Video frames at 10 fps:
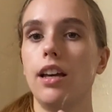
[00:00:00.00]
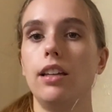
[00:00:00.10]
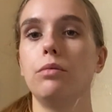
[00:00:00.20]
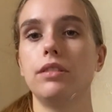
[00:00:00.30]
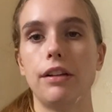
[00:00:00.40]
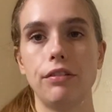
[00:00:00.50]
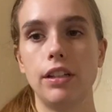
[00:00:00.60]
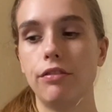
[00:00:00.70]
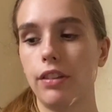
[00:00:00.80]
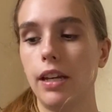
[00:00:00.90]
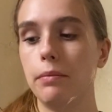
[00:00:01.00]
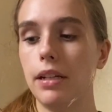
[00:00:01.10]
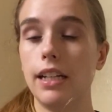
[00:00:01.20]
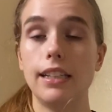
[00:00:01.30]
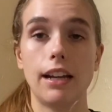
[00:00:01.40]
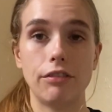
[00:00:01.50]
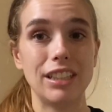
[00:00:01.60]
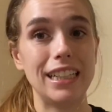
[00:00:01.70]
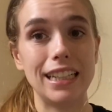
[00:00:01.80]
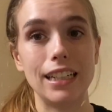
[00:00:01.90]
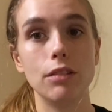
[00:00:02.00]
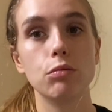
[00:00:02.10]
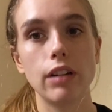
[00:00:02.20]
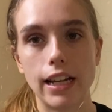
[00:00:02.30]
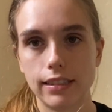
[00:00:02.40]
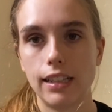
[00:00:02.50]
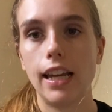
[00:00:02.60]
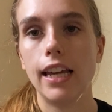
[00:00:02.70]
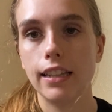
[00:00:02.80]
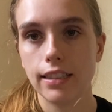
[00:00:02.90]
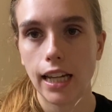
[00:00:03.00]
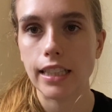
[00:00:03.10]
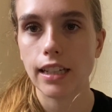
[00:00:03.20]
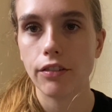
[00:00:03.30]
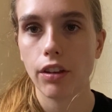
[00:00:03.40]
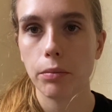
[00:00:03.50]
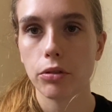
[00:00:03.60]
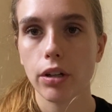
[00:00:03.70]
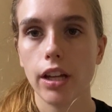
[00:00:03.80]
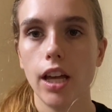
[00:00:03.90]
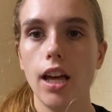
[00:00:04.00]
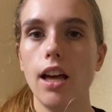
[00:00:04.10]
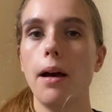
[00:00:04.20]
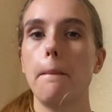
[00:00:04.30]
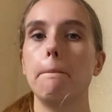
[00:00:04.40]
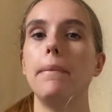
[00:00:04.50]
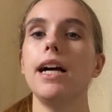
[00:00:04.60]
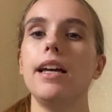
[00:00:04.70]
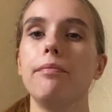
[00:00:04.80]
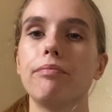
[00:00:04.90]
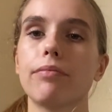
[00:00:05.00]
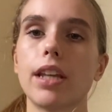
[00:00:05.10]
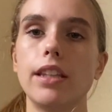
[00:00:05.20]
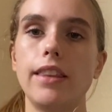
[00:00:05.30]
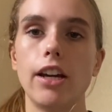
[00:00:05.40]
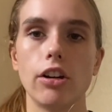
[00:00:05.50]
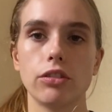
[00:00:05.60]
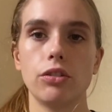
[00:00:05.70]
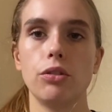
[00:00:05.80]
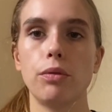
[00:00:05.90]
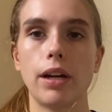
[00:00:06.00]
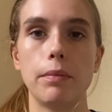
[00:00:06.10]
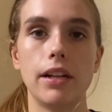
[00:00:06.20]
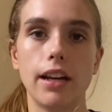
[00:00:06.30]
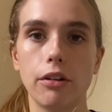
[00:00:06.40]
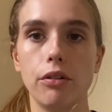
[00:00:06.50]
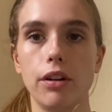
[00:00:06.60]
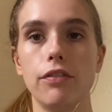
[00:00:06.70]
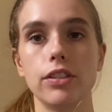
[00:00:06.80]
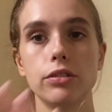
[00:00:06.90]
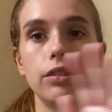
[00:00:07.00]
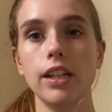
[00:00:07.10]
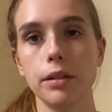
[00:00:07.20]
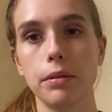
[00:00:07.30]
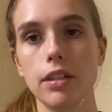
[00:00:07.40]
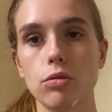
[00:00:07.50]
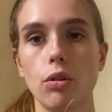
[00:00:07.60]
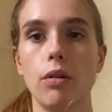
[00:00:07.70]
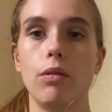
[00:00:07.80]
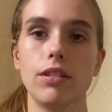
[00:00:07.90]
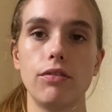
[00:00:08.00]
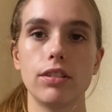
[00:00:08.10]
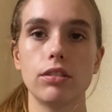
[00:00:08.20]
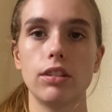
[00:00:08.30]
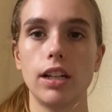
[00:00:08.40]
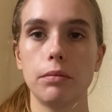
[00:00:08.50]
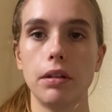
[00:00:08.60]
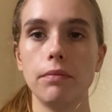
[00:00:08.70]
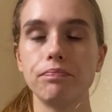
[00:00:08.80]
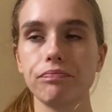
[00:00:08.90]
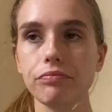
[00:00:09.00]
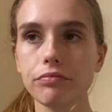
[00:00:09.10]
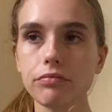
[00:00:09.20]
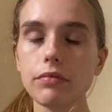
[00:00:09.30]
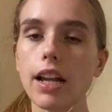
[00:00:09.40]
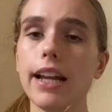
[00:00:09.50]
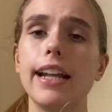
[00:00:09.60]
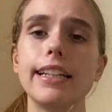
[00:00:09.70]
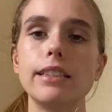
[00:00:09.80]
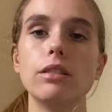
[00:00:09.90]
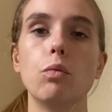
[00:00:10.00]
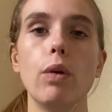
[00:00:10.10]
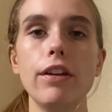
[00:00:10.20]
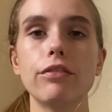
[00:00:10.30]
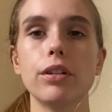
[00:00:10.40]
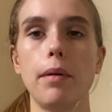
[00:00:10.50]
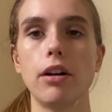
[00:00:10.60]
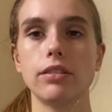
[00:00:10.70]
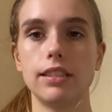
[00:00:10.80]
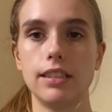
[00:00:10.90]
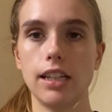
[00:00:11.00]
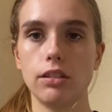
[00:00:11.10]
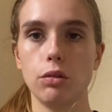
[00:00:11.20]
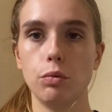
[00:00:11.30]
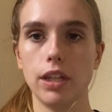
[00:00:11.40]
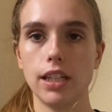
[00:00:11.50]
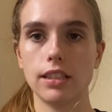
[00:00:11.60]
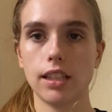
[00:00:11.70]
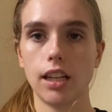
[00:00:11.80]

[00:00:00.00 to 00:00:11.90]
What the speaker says: It was definitely inflamed and it definitely needed rest and this anti-inflammatory. But they also recommended I go to physical therapy. So I went to physical therapy and I went for about 6 weeks.